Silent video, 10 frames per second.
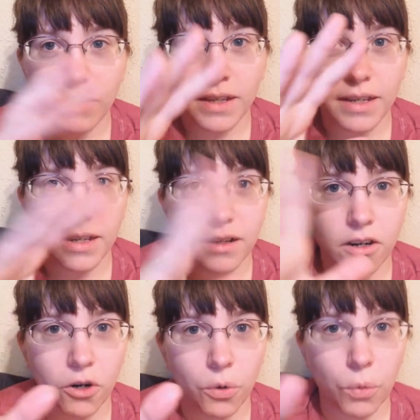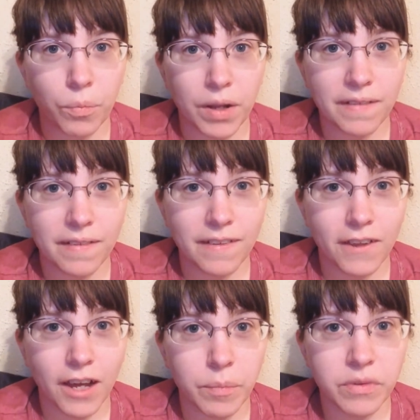they are basically
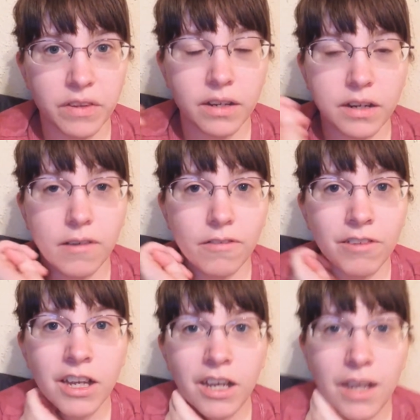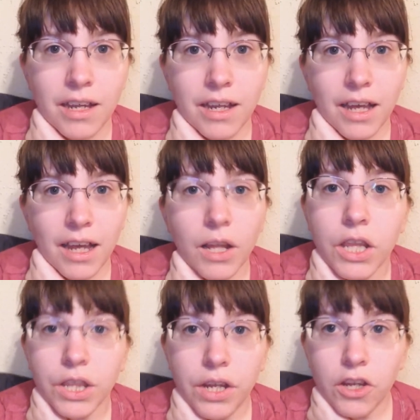the opposite of a
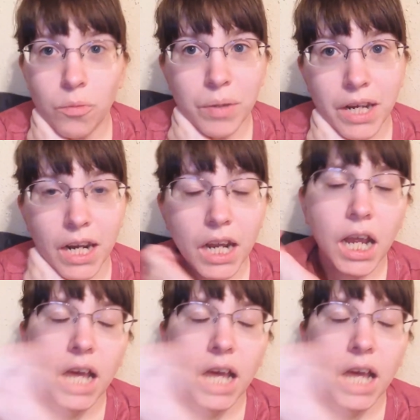healthy human.